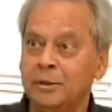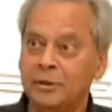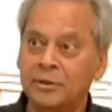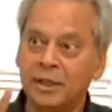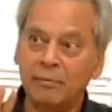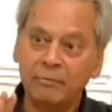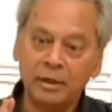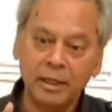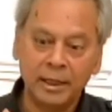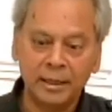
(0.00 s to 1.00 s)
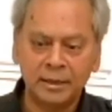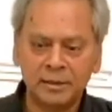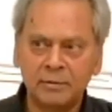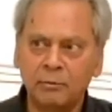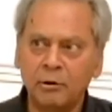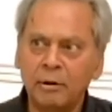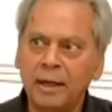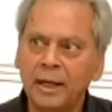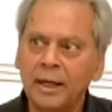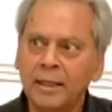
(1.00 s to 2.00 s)
The same way like a
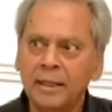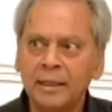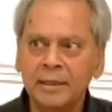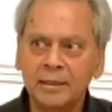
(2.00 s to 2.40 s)
small egg